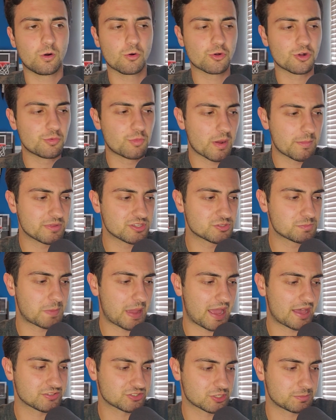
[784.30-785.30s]
Oakland women's
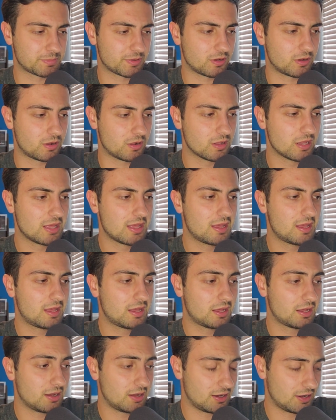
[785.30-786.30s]
basketball.
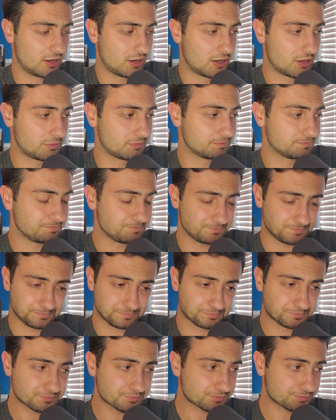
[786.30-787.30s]

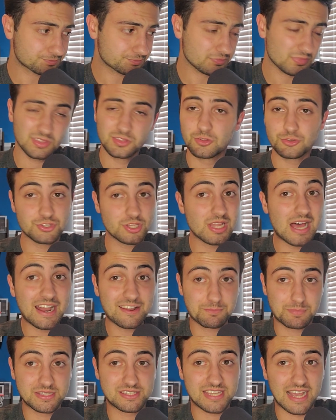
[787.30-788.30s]
There's a lot
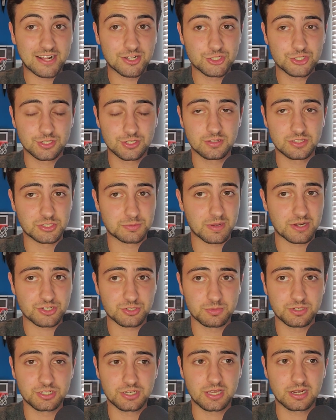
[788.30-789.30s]
of potential,
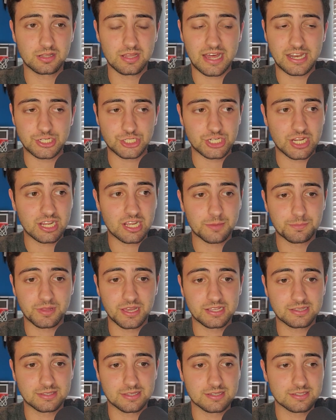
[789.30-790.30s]
especially when you get a lot of shakeup
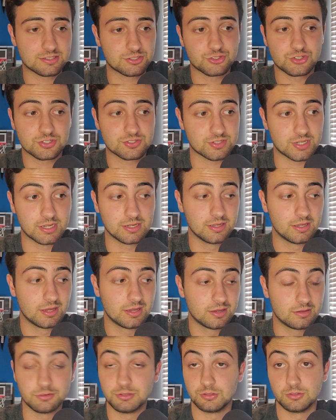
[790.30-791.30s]
like this. It's just like
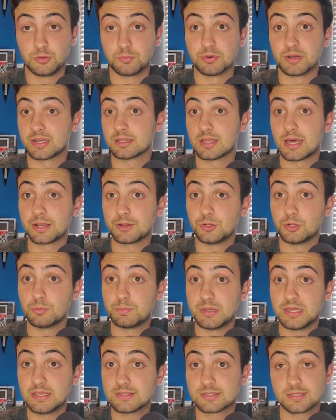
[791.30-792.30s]
you bring a lot of new
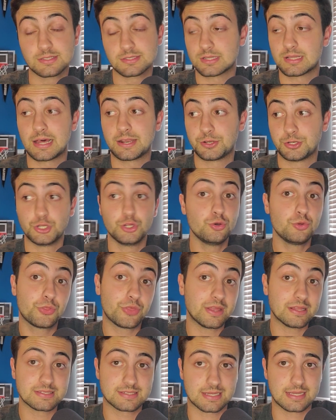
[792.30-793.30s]
pieces, a lot of new
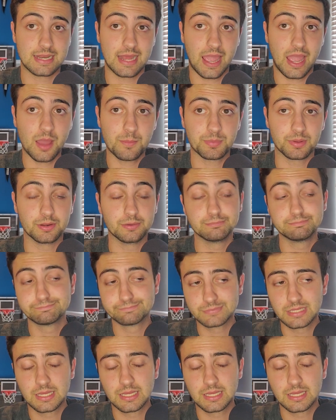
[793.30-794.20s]
things can happen.